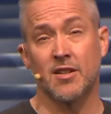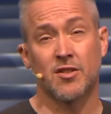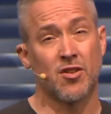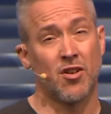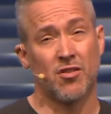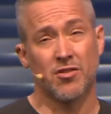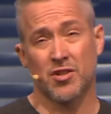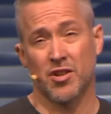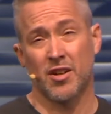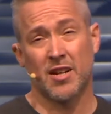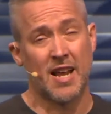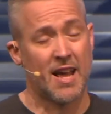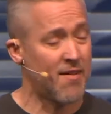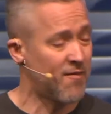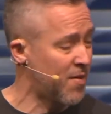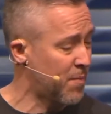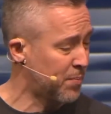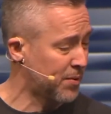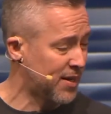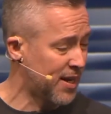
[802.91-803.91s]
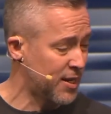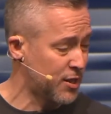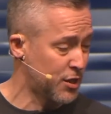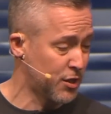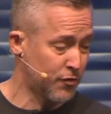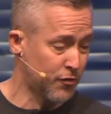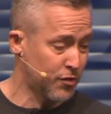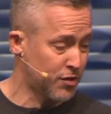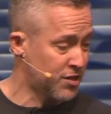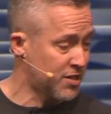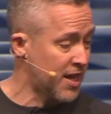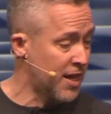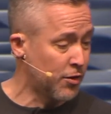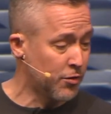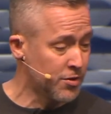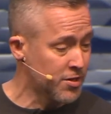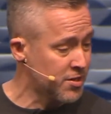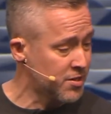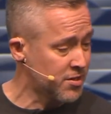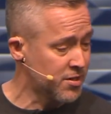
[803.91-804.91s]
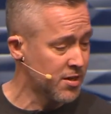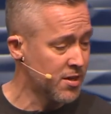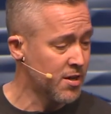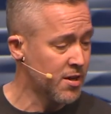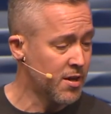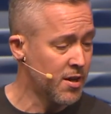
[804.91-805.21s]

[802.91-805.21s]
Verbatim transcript: It's also going to have implications for singleness.